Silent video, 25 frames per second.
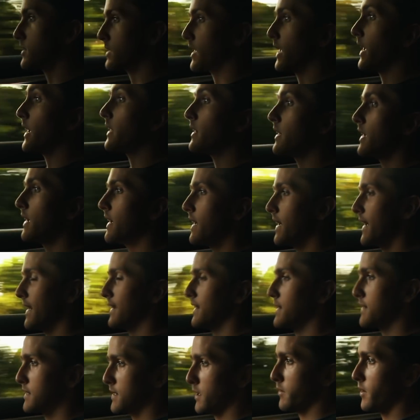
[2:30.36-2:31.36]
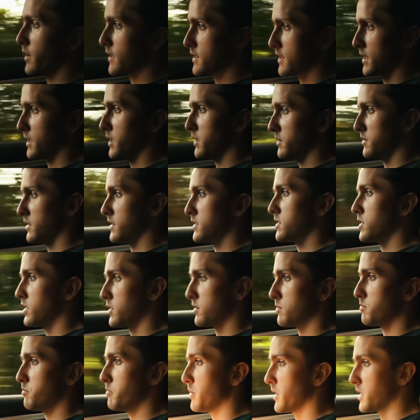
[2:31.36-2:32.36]
get in the Civic Saloon. It's
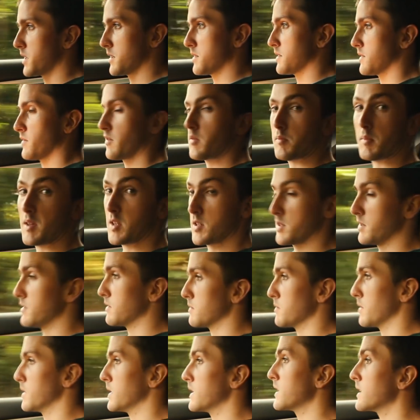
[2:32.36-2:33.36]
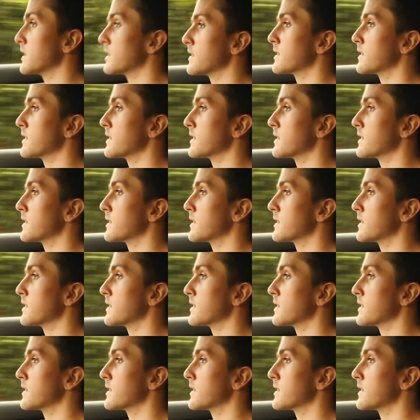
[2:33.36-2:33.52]
just because of emissions, really.